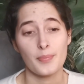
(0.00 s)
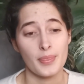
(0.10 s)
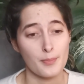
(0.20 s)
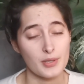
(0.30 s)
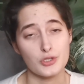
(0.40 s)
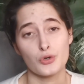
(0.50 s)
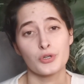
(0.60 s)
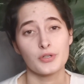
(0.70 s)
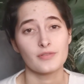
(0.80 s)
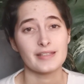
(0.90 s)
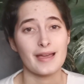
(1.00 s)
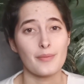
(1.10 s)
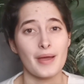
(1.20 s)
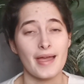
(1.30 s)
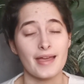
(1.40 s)
majority of
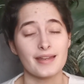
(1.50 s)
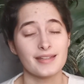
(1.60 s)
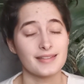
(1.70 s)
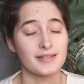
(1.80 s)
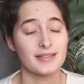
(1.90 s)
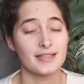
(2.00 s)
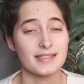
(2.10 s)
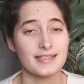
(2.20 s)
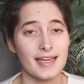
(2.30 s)
them, and in these